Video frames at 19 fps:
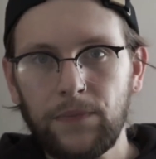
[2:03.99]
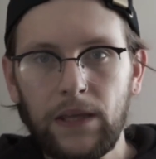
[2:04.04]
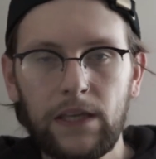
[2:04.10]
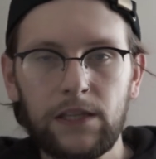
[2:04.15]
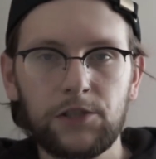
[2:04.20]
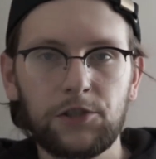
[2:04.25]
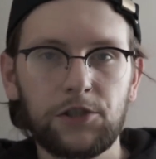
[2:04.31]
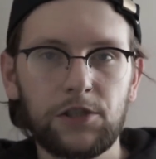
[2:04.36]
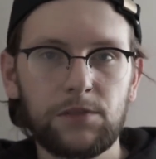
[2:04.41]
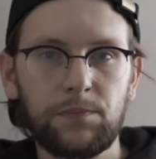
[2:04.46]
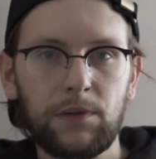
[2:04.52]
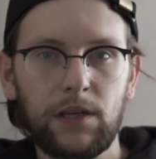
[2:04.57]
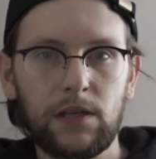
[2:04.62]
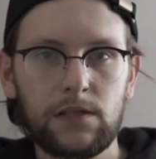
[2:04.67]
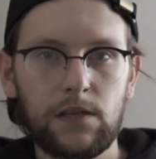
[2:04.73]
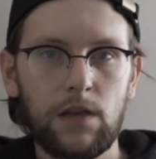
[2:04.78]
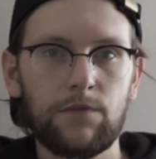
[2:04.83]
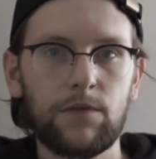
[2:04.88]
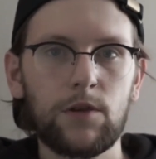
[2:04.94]
It's just
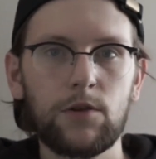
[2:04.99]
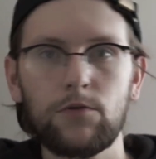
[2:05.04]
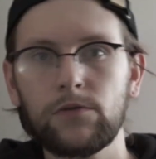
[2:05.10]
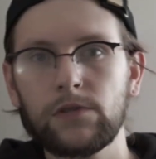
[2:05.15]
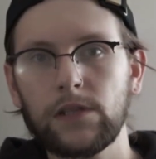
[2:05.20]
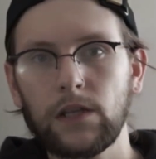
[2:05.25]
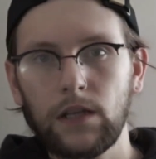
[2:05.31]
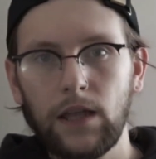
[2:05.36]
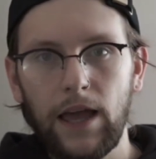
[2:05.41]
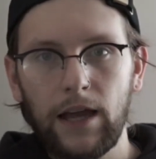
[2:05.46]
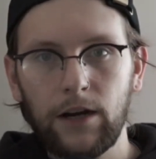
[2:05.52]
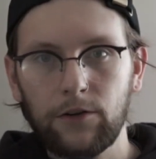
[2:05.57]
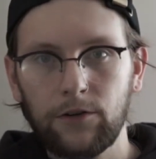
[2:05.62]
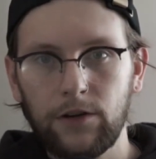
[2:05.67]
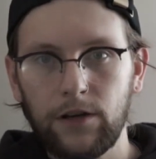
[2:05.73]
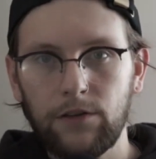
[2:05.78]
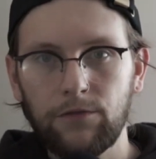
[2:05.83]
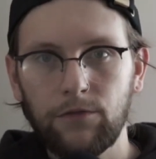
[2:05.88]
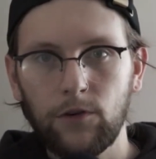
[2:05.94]
because I've used
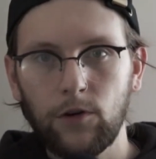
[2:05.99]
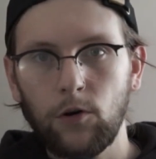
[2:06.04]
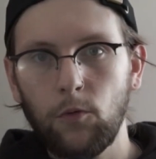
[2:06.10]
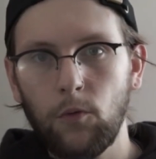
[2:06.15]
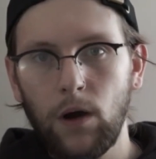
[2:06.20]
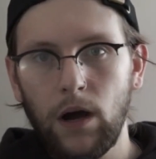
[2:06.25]
Alacrity for a